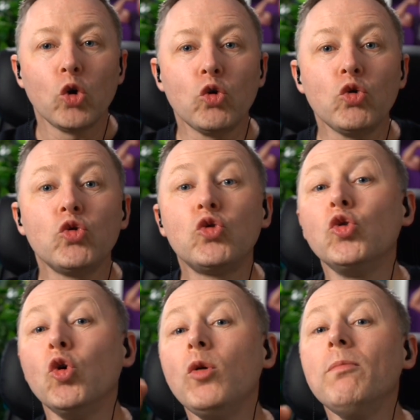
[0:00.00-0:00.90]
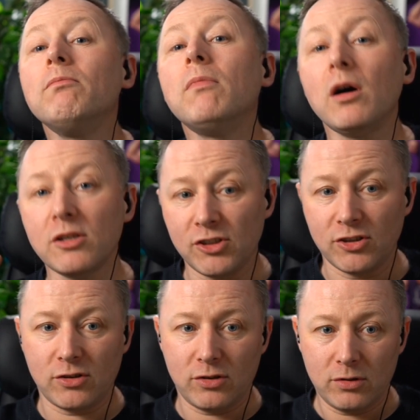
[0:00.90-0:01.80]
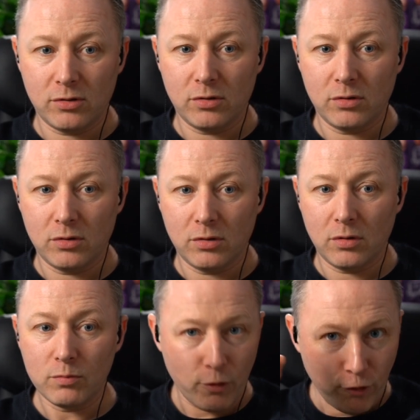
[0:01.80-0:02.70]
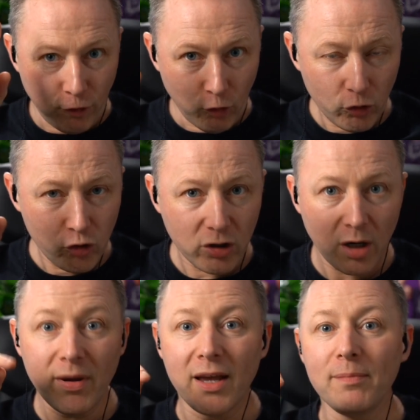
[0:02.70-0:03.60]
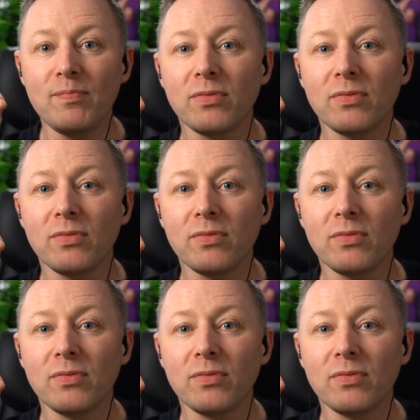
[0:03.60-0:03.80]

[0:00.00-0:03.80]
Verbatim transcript: you must before you come home